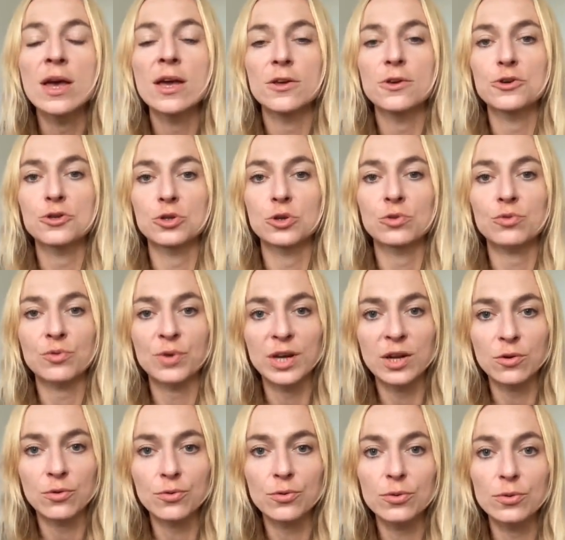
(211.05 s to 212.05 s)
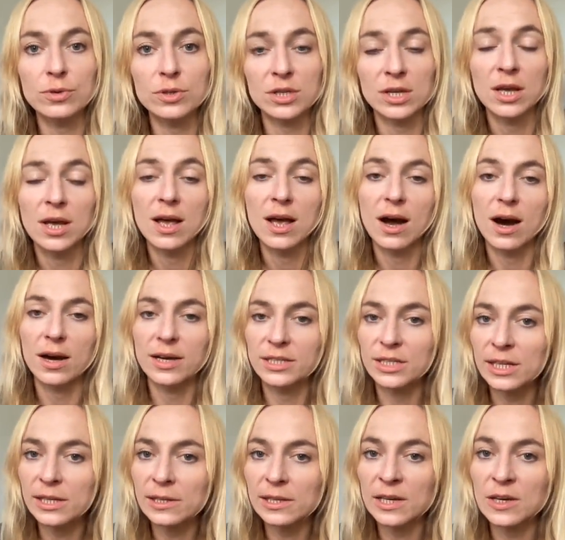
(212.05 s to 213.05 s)
you should recruit
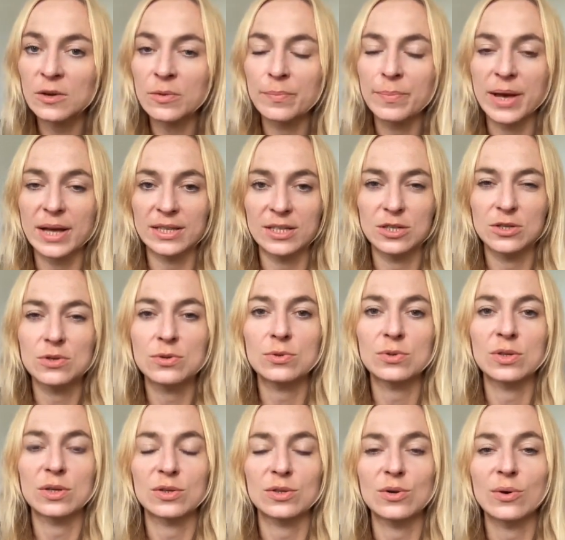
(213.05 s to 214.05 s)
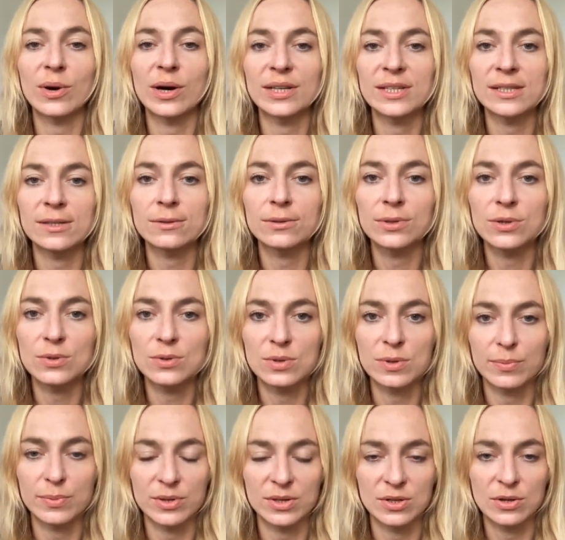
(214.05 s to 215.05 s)
ideally your best users, your ideal user
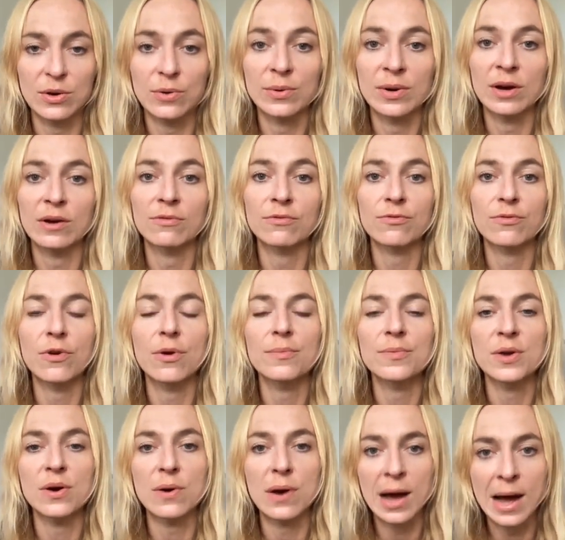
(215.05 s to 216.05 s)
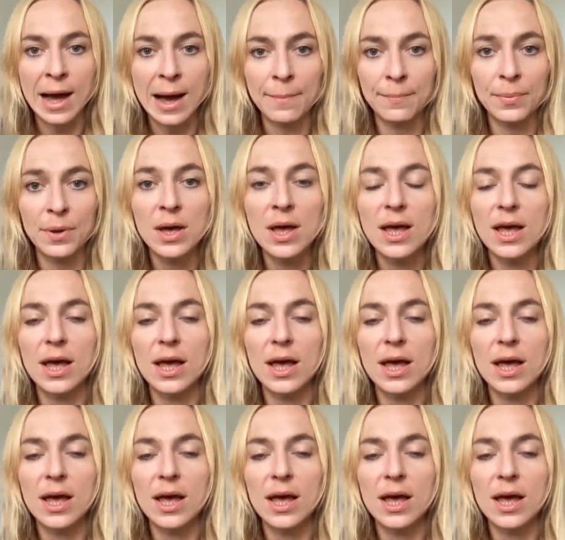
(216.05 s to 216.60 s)
persona from your app